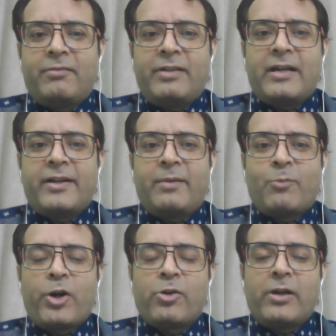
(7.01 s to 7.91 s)
We are in
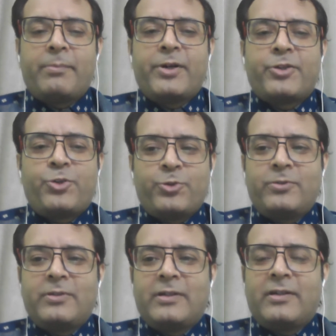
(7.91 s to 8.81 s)
module number
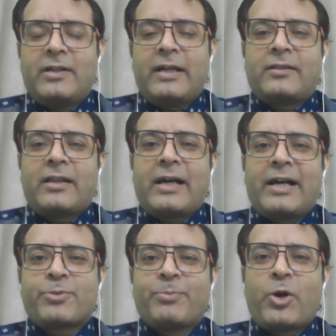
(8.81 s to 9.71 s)
2. In the
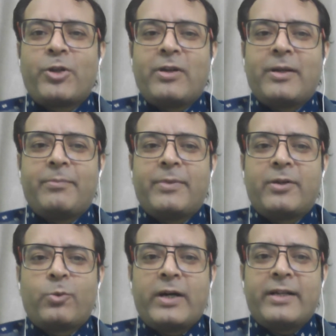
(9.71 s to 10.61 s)
last module
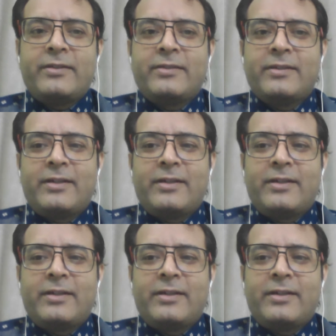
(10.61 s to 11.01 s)
number 1,